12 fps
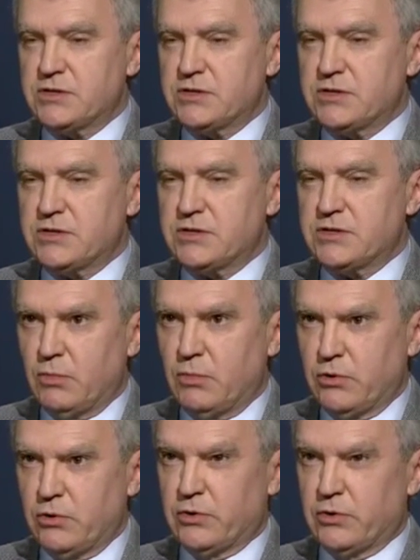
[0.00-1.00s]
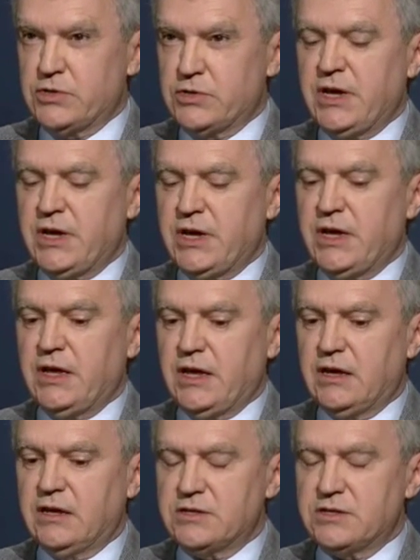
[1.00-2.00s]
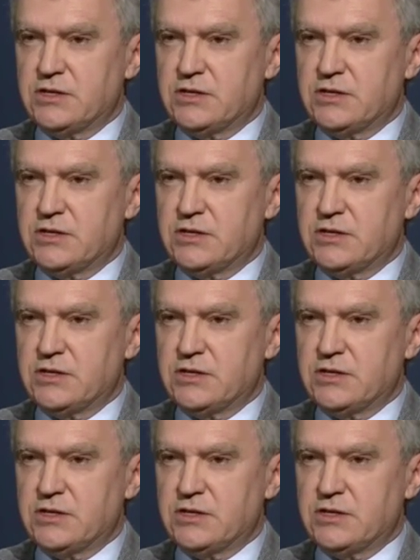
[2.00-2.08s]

Parties emerged in